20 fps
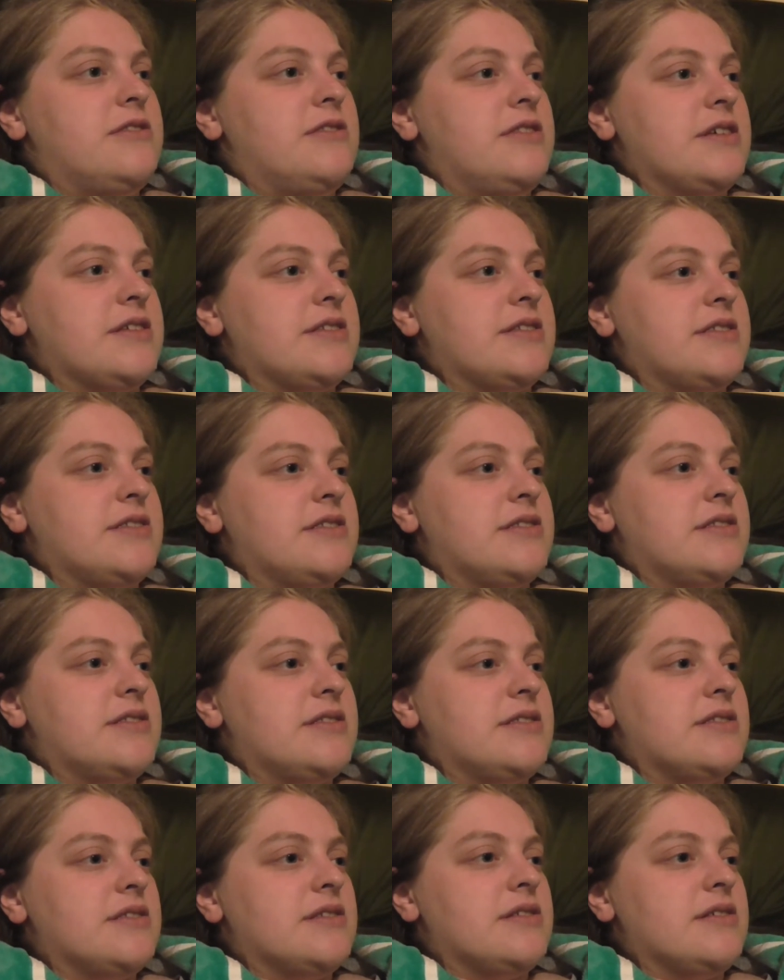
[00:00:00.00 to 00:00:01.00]

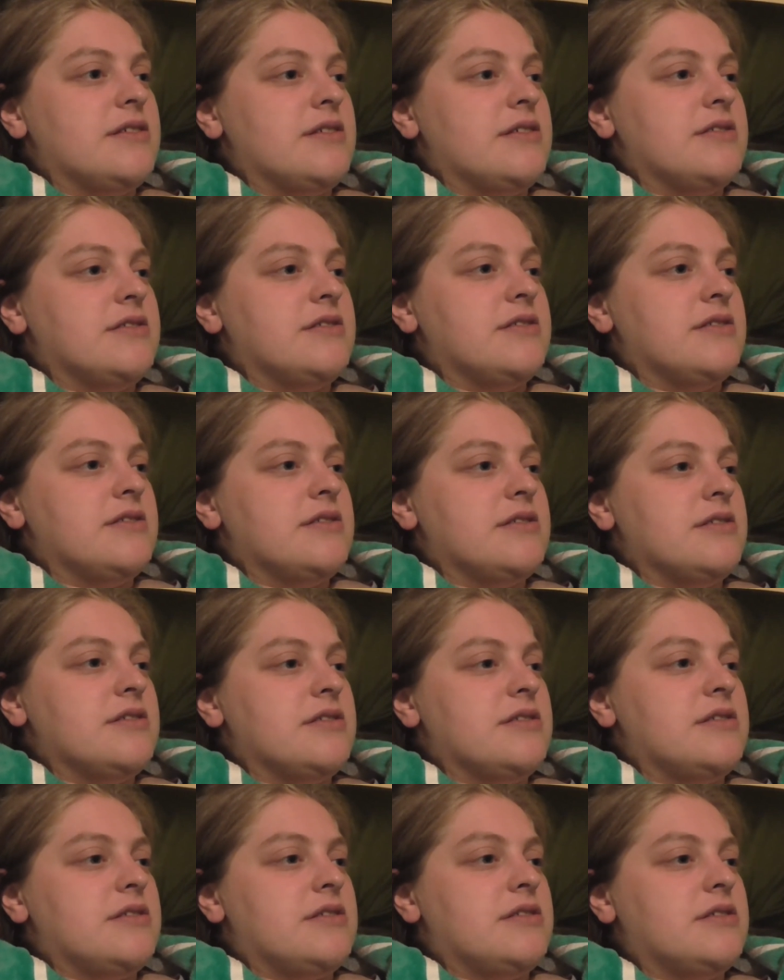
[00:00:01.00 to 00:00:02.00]
This
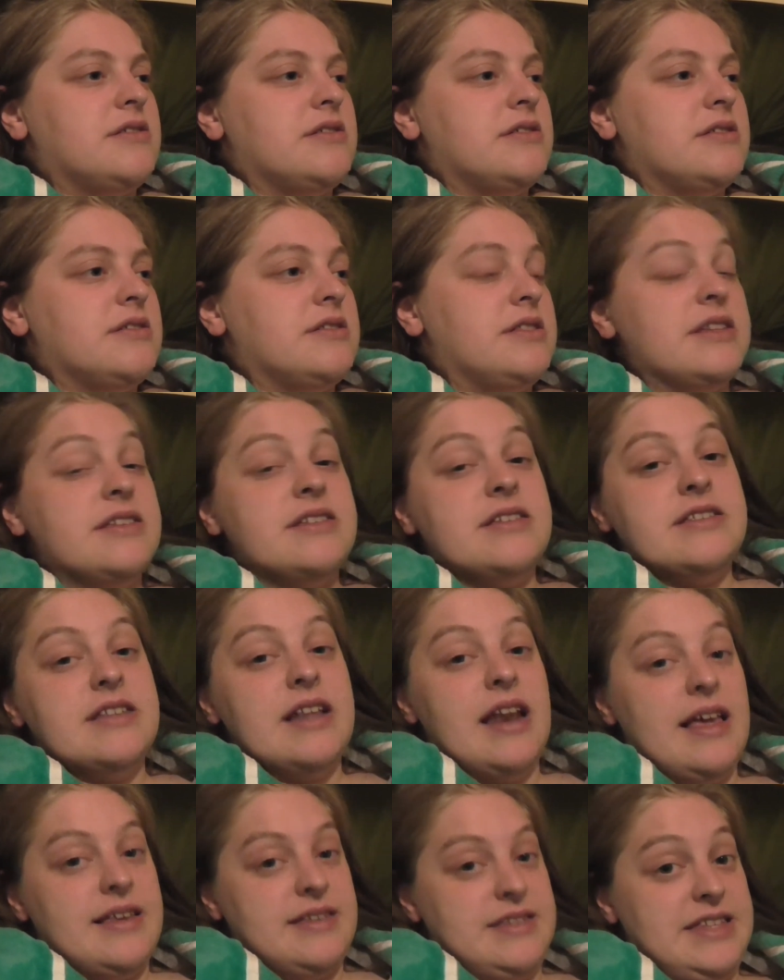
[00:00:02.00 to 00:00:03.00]
is
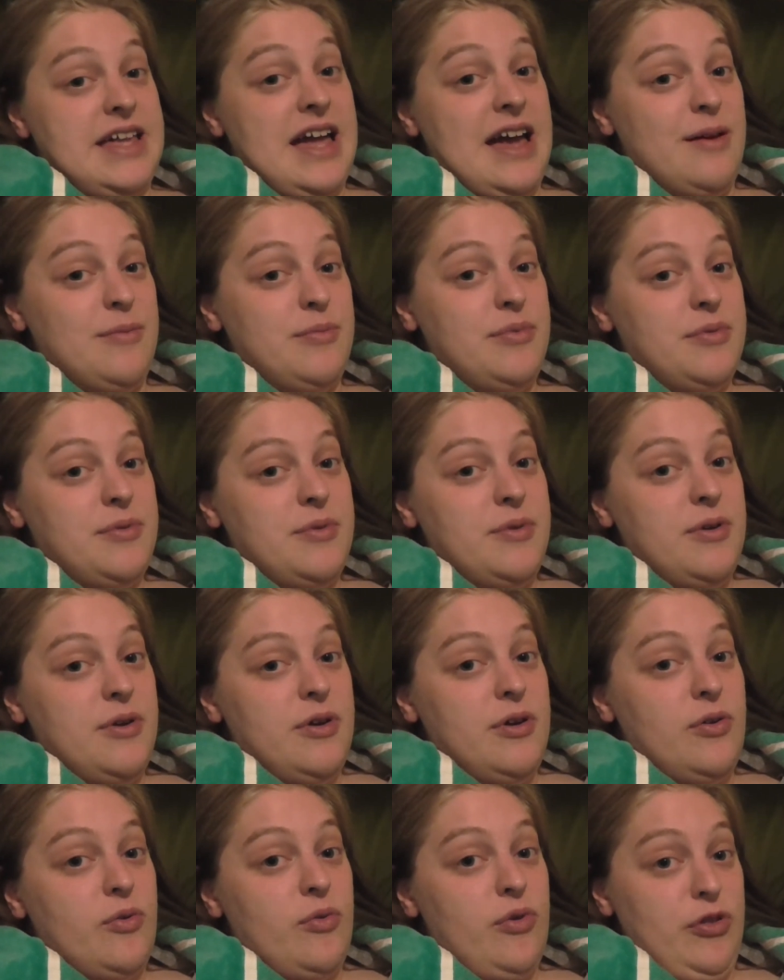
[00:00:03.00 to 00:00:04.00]
the last step
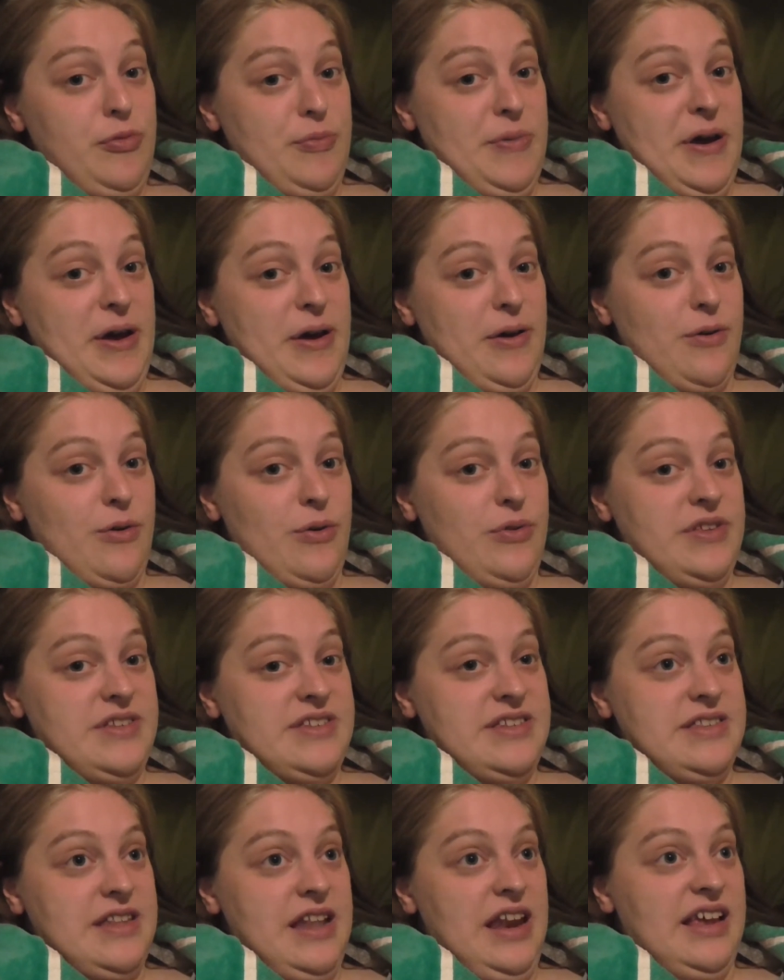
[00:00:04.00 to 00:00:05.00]
with my ankle.
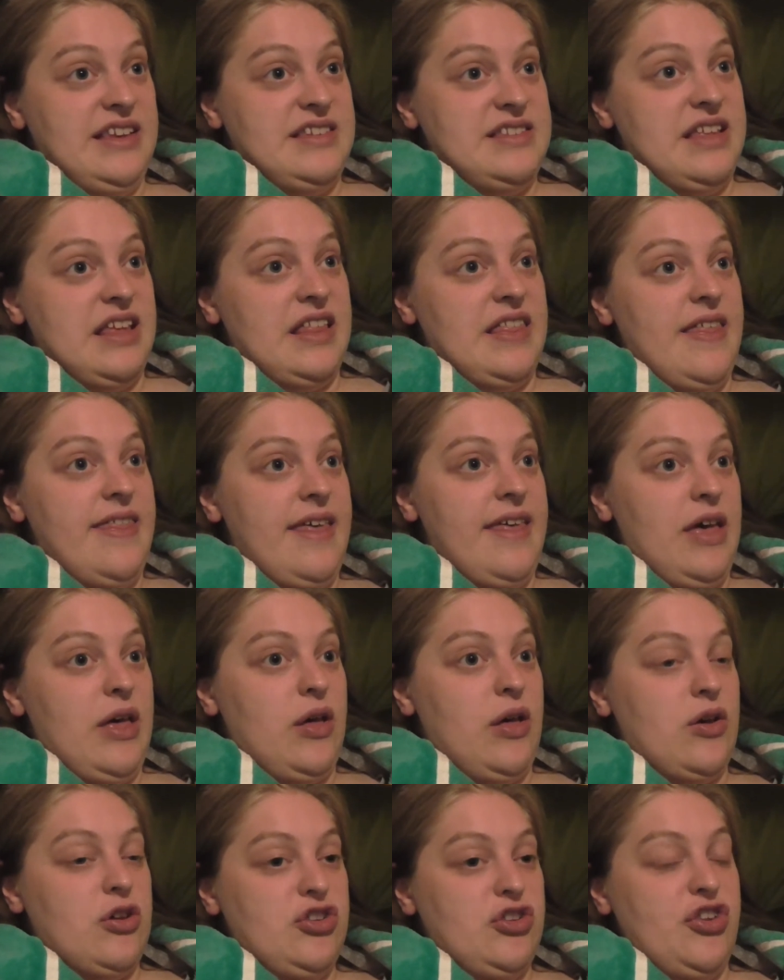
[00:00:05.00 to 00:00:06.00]
This is the last thing that they
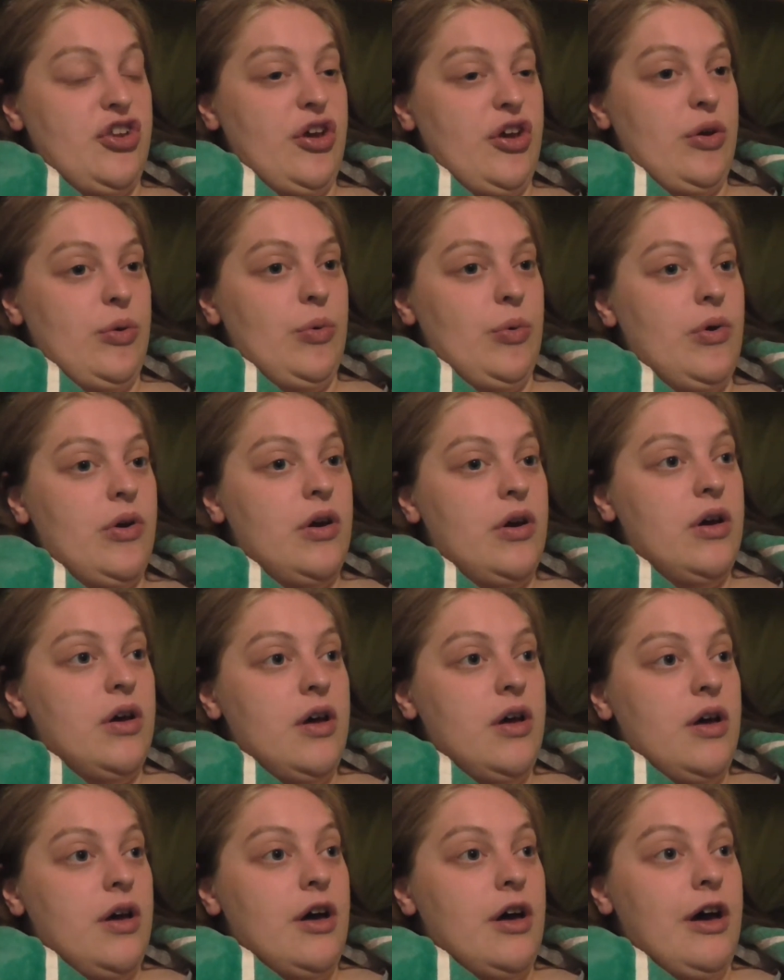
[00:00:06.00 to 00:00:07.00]
could do.
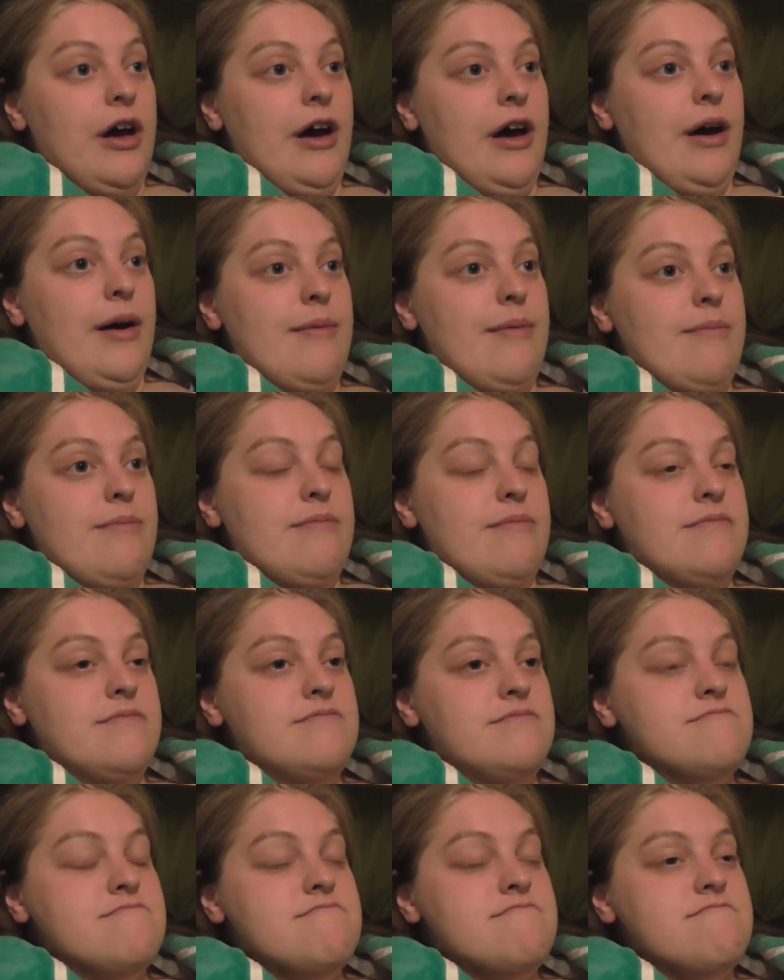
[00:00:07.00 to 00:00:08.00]

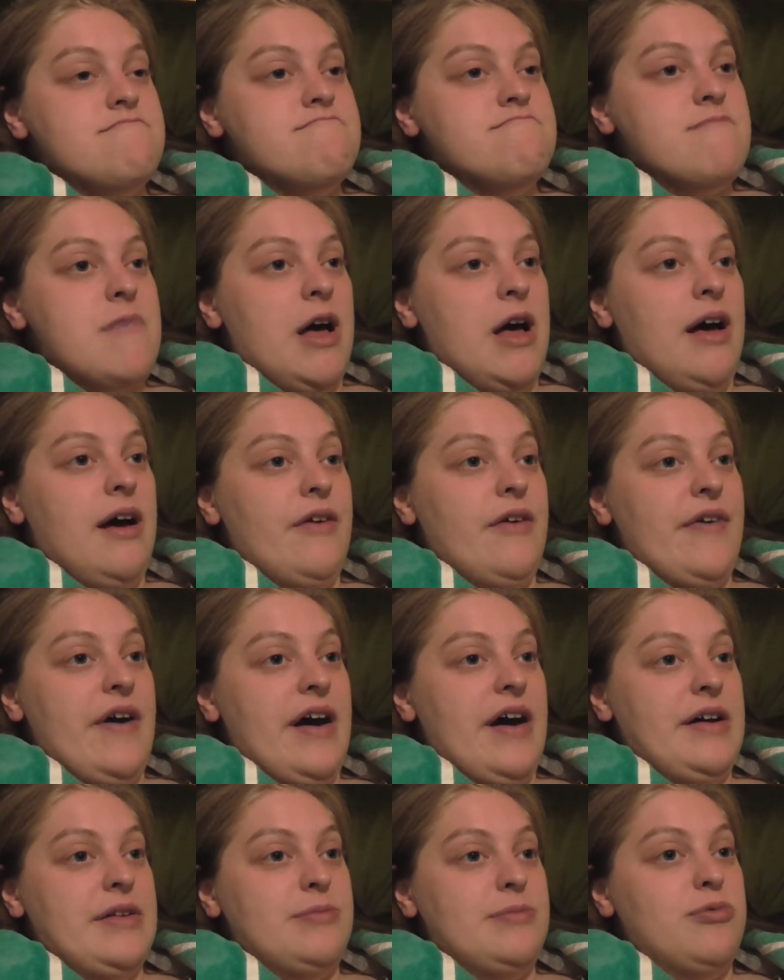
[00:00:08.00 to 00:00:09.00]
I've
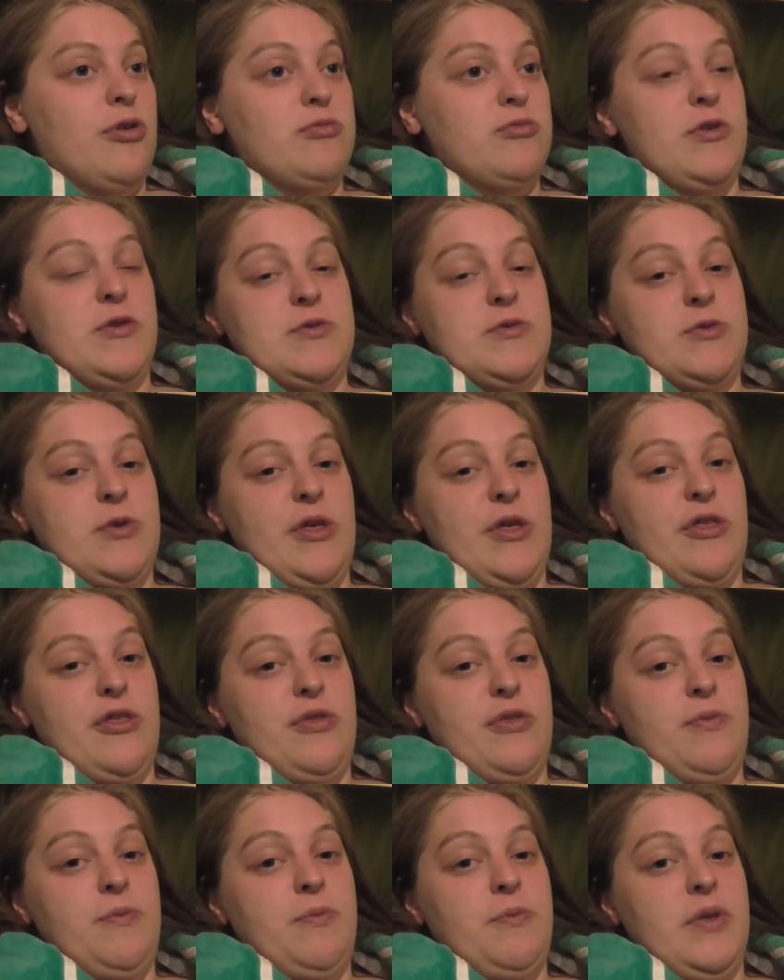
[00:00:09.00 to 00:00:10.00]
had problems
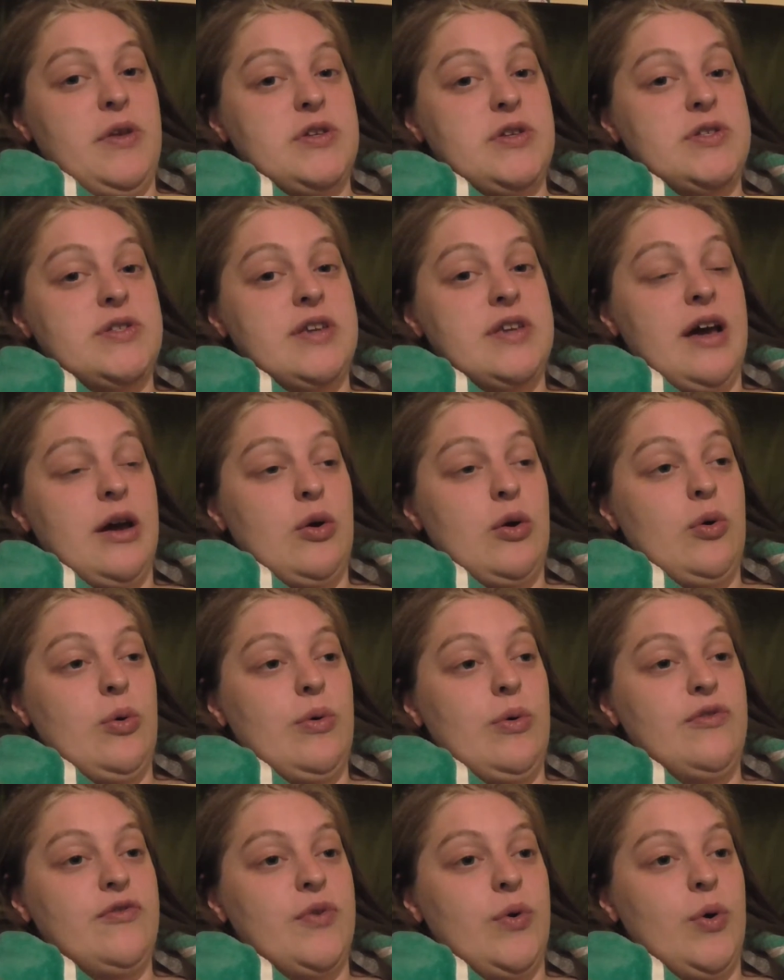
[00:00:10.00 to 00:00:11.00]
with this
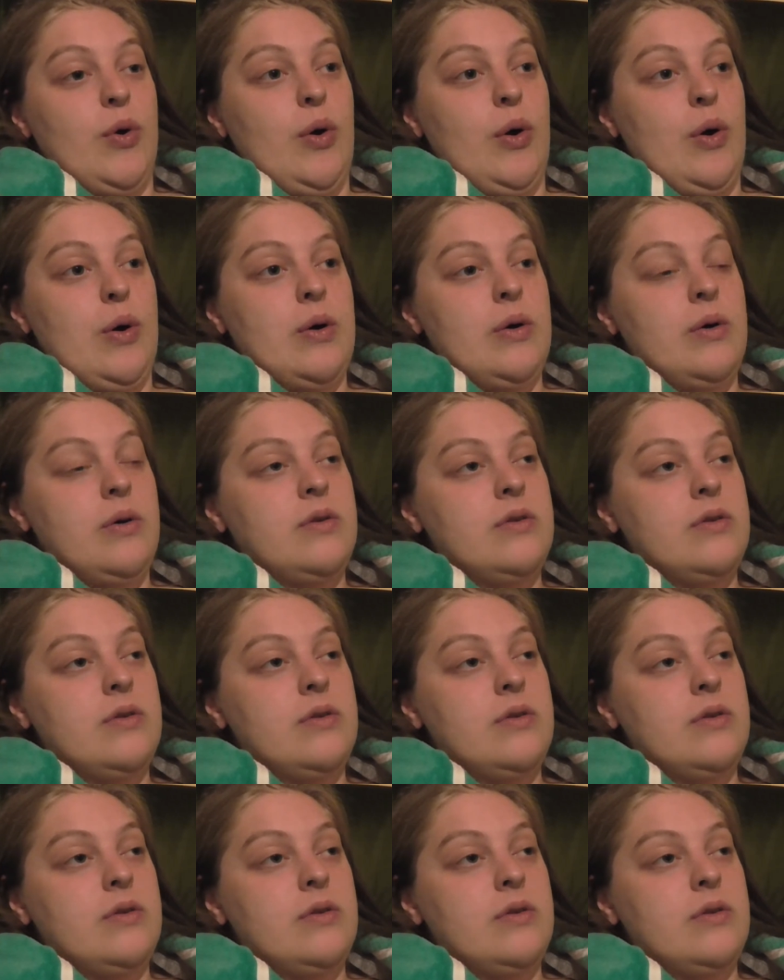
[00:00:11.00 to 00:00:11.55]
ankle for